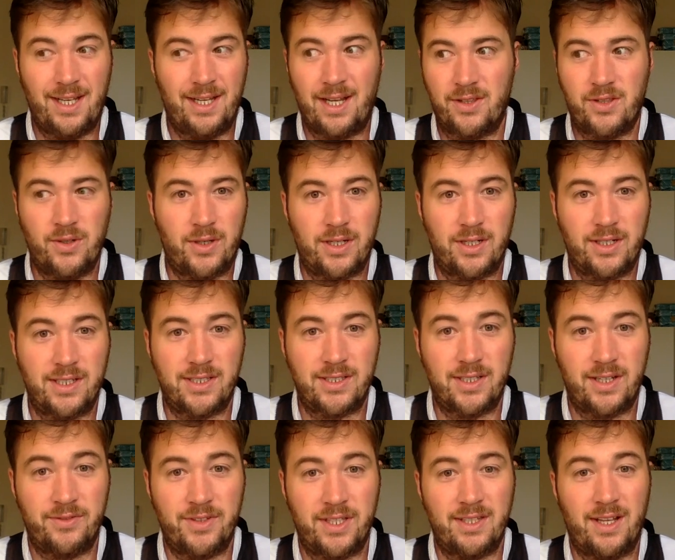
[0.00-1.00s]
and I thought I
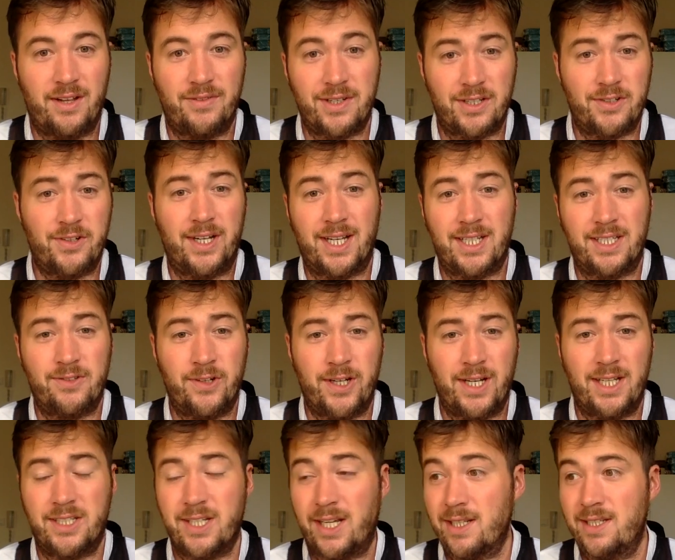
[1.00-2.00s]
understood everything after I trade, a
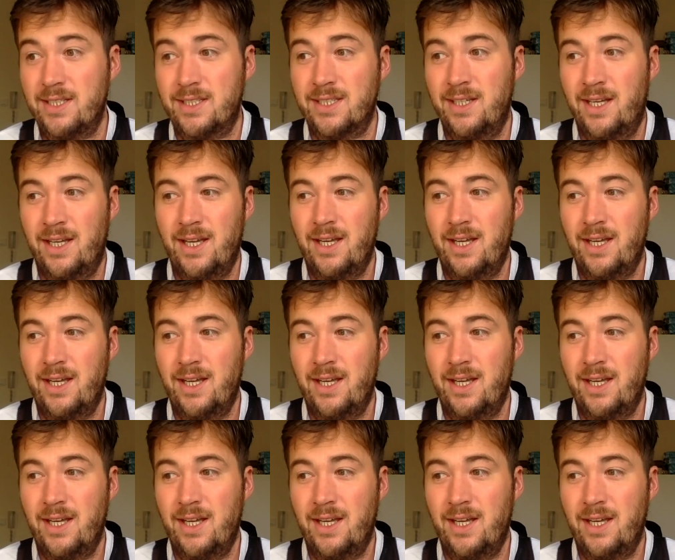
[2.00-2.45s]
checklist.